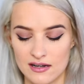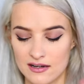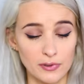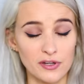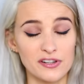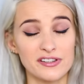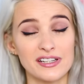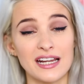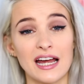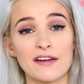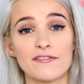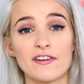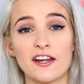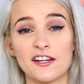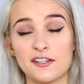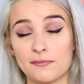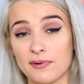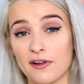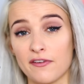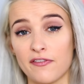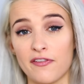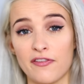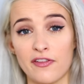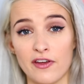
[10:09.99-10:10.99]
Plus they have
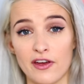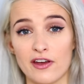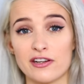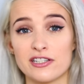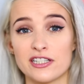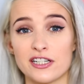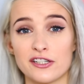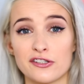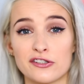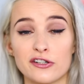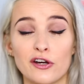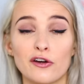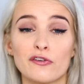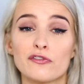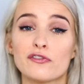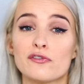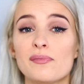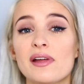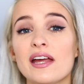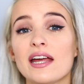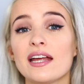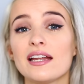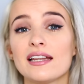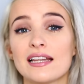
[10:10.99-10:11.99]
SPF 30, so for
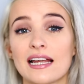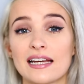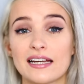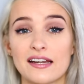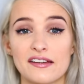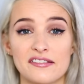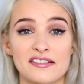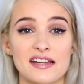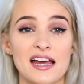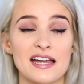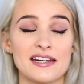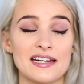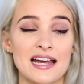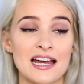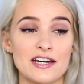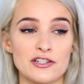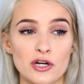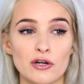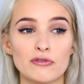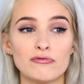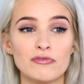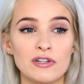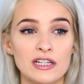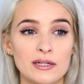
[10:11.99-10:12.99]
me, like I said, I
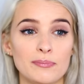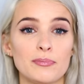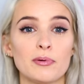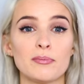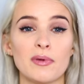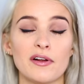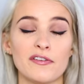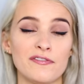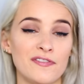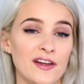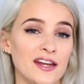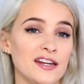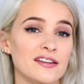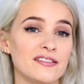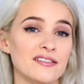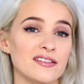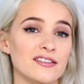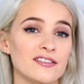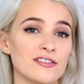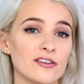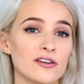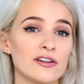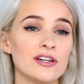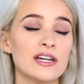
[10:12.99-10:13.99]
don't really put my face in
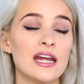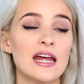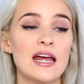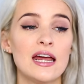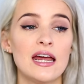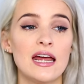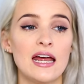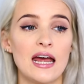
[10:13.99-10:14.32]
the sun.